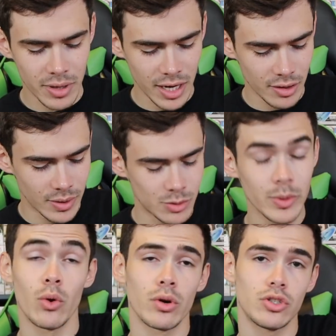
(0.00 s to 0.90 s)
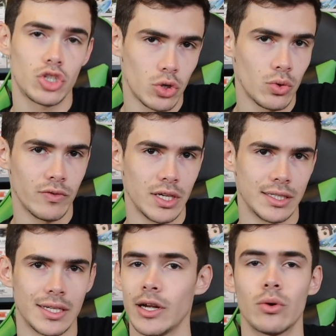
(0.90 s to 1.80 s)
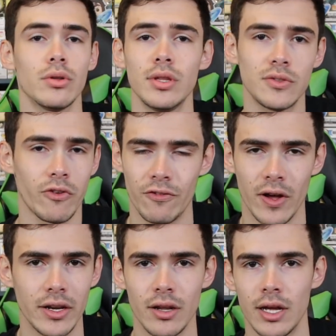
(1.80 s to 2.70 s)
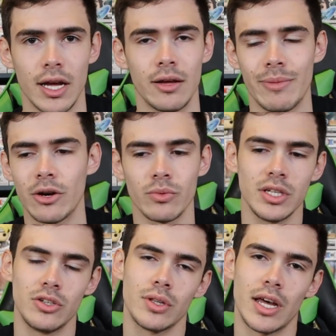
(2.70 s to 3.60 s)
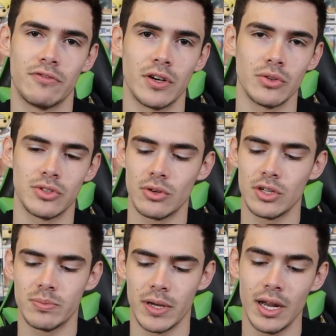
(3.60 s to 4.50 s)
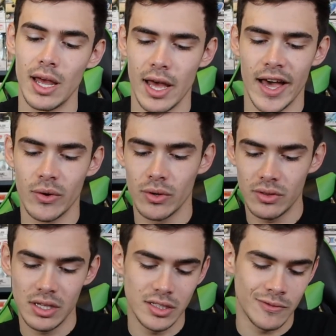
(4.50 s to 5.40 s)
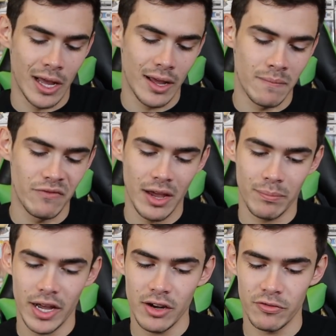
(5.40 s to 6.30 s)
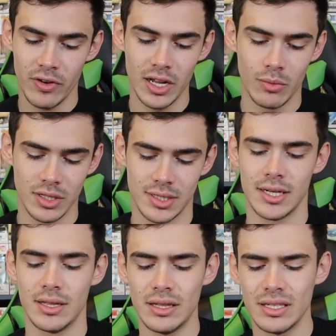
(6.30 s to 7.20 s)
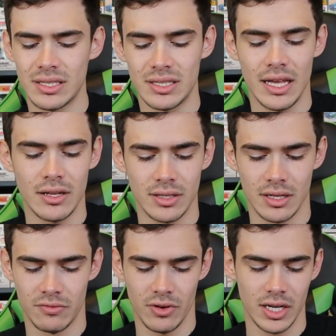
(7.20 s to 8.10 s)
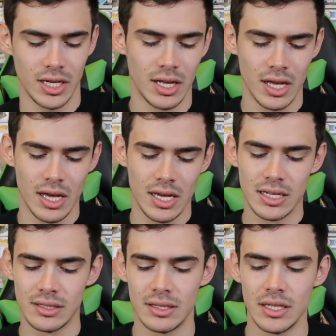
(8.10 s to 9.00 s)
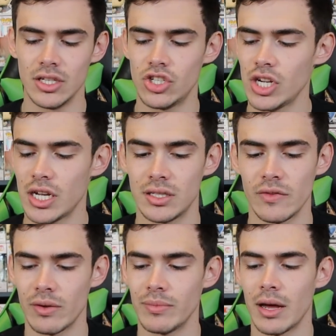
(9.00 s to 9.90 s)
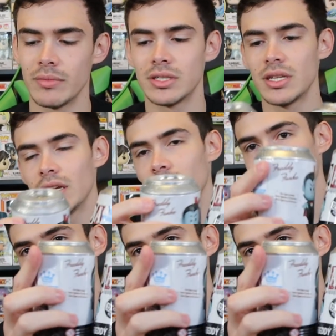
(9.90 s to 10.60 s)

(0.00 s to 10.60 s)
But anyways, we ordered two of these, and I ordered these for fun. Um, I don't really do a lot of Funko sodas, but I ordered these um, Vampire Freddy ones, and I think the Skeleton Freddy is the Chase, if I'm not mistaken.